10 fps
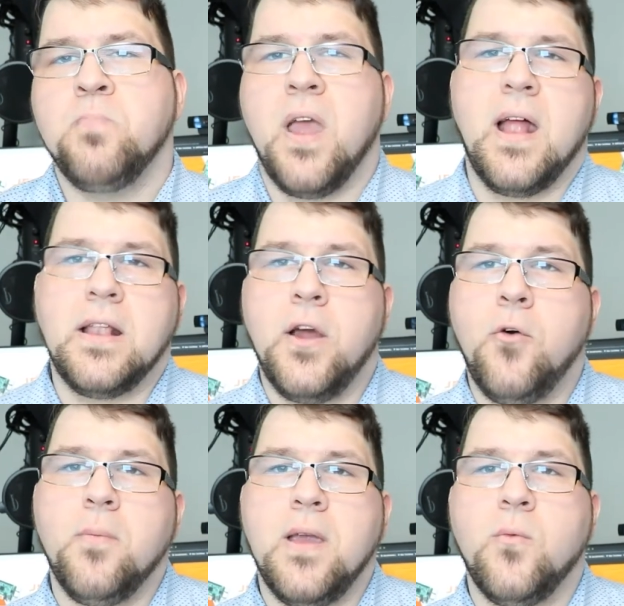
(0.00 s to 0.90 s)
And I
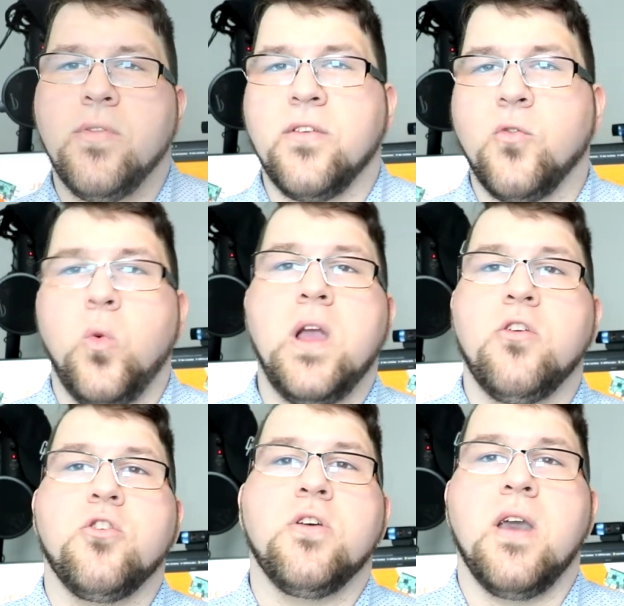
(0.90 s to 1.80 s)
don't mean with a
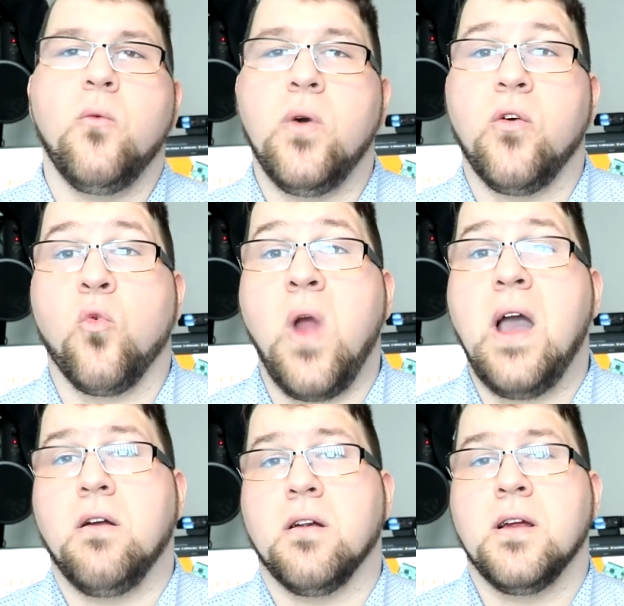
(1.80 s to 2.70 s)
switch and with a
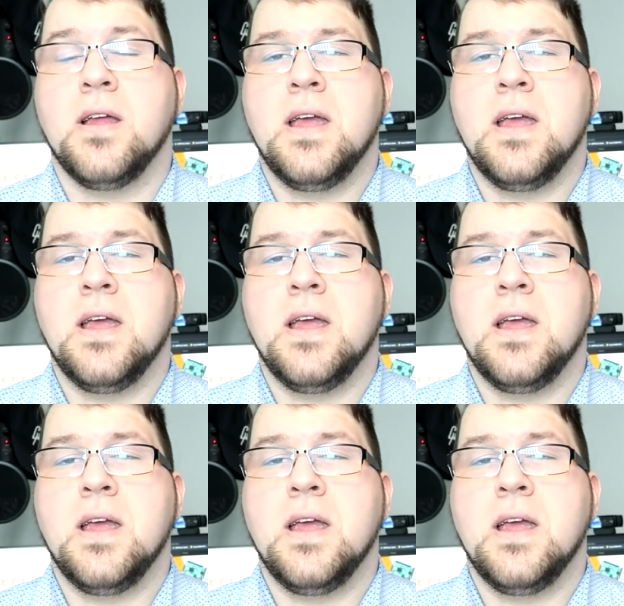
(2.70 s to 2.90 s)
router.